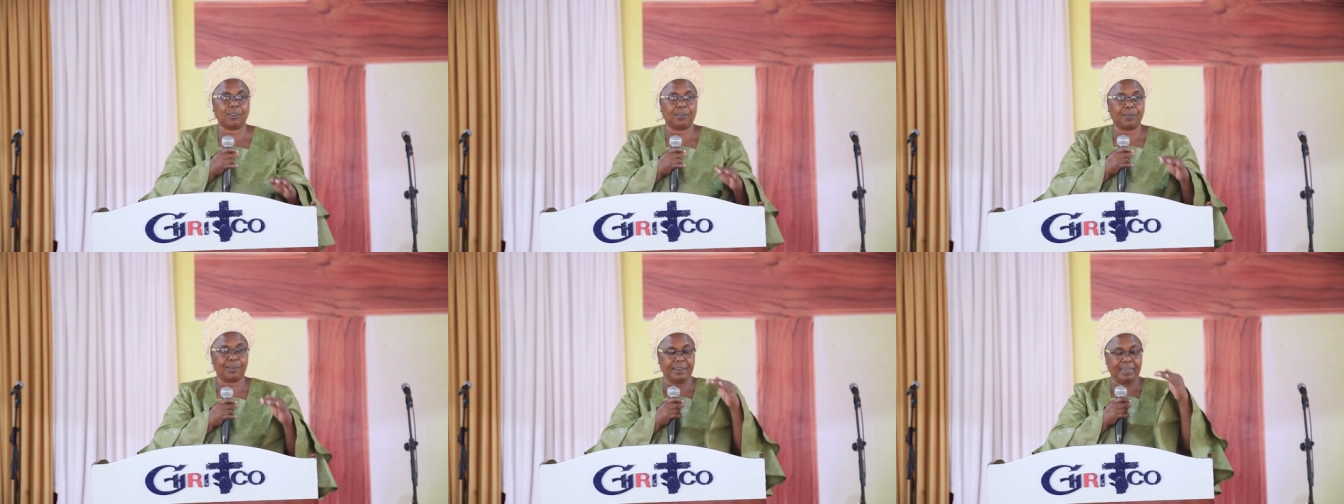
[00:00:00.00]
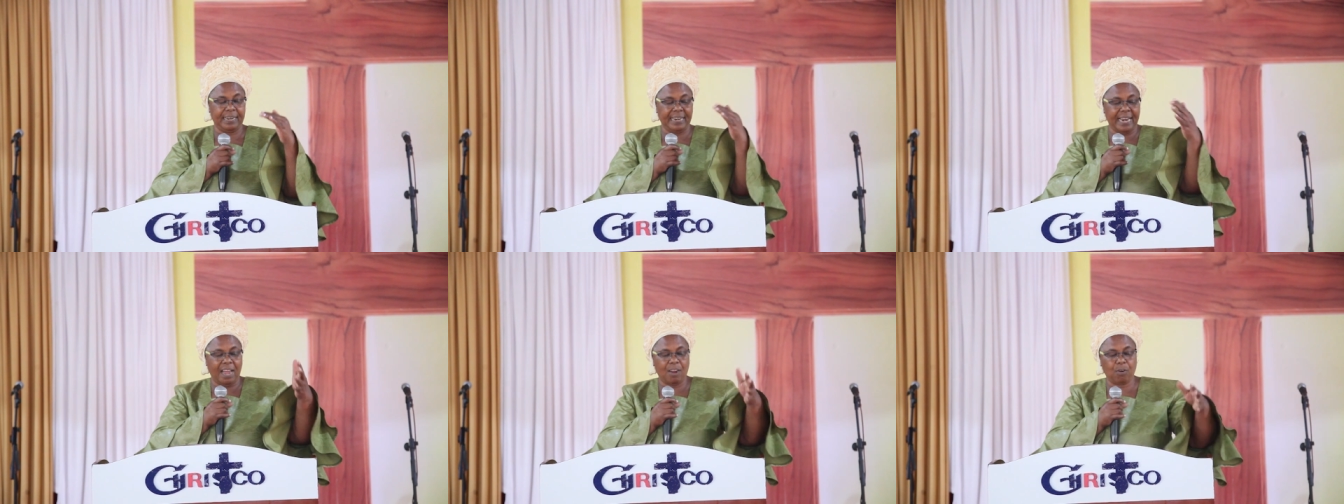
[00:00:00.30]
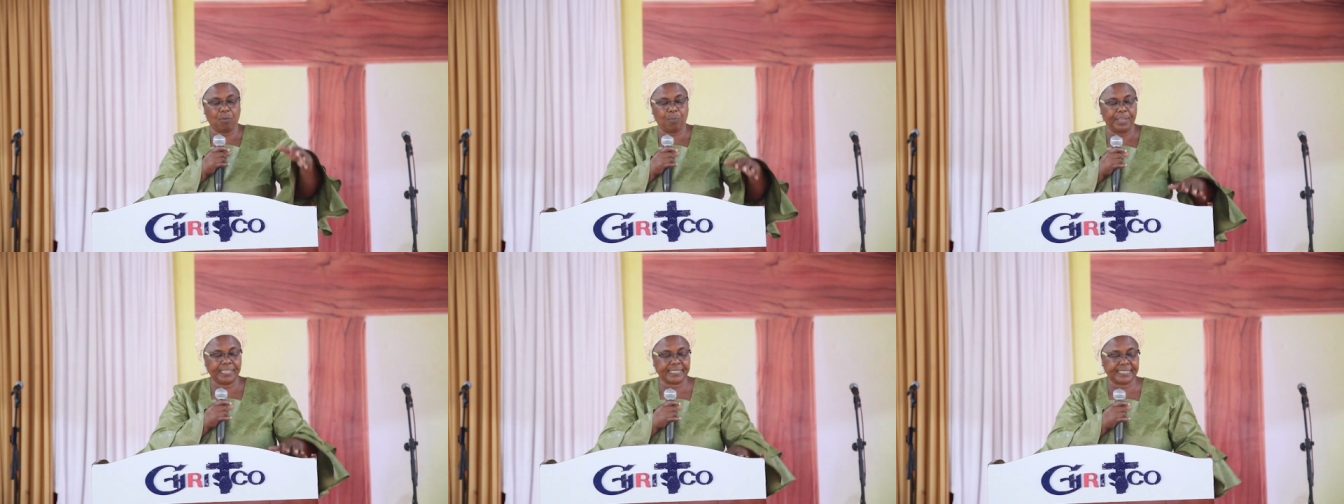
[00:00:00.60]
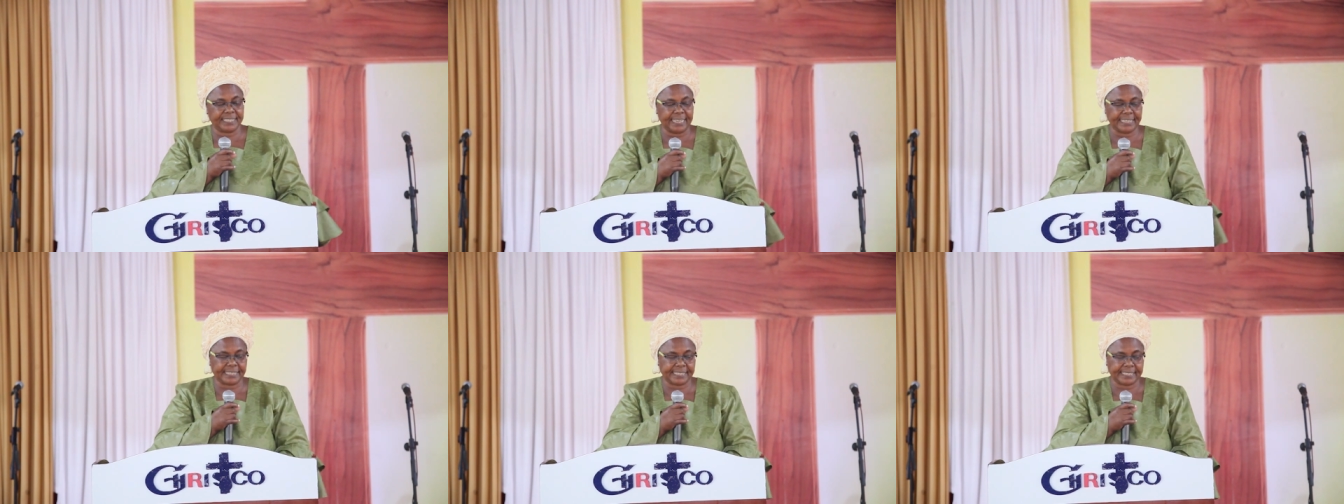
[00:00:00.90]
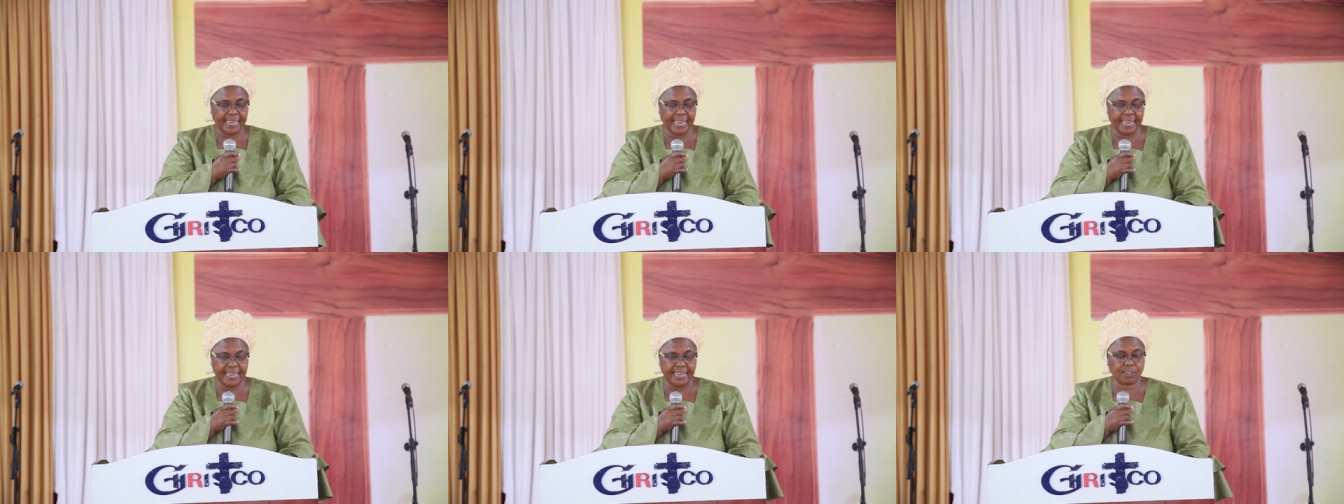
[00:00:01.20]
or language, they
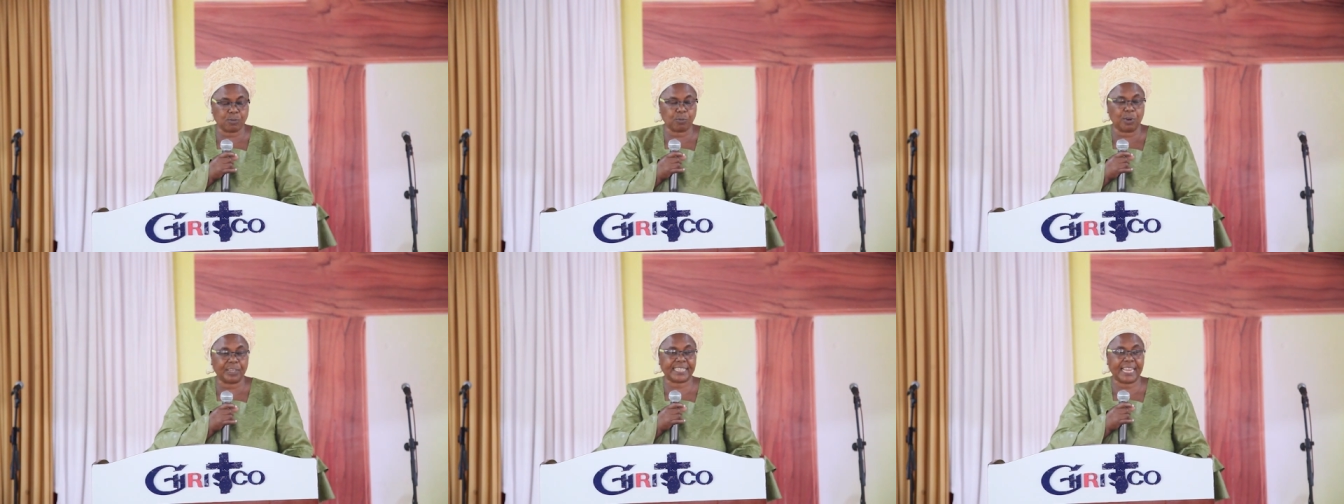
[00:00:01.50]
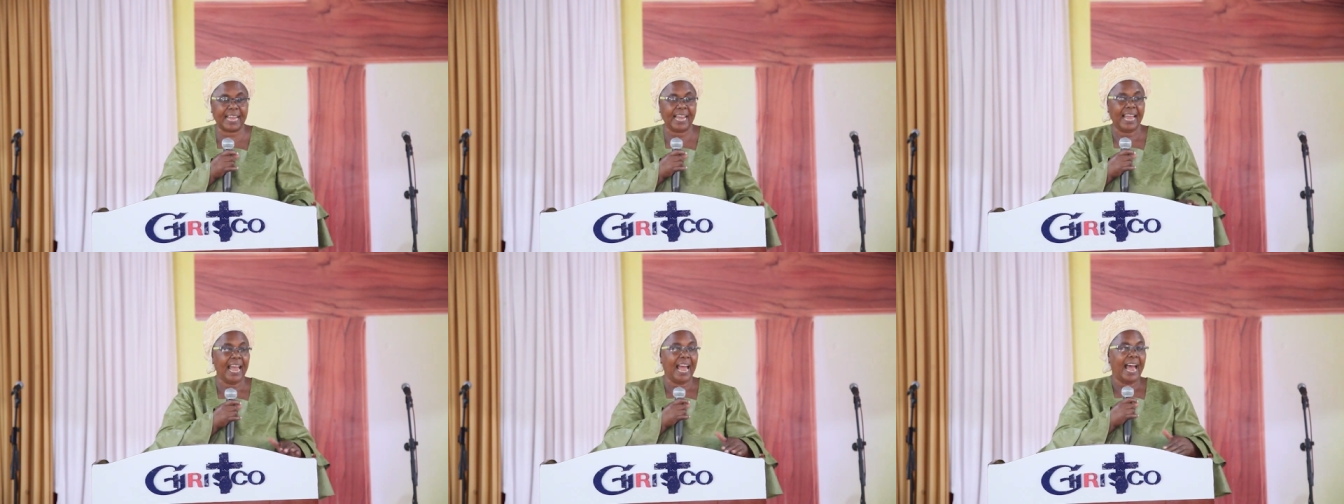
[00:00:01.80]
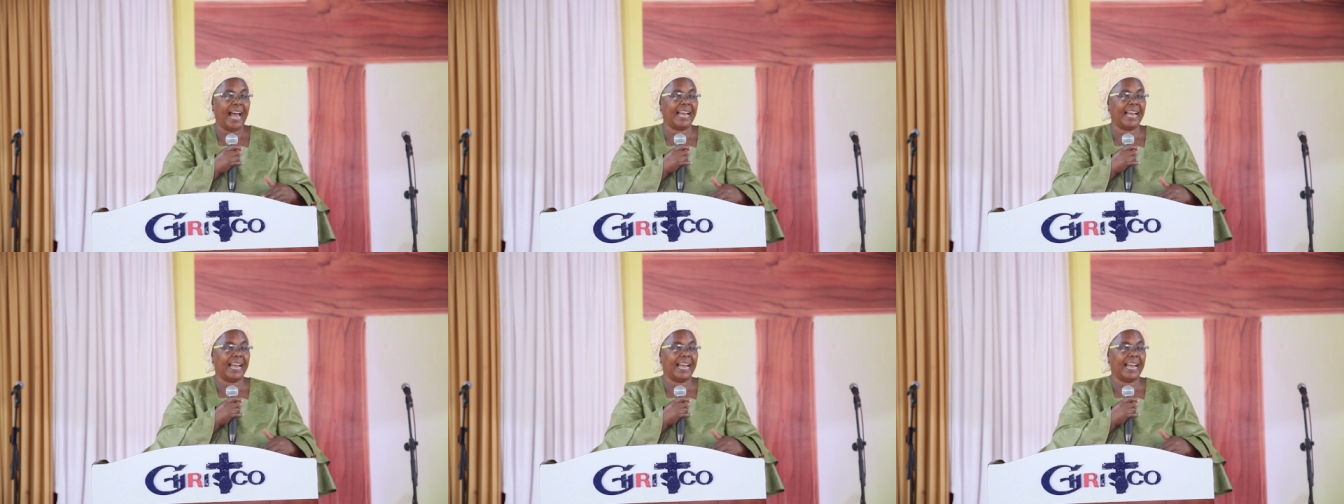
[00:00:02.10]
say it was a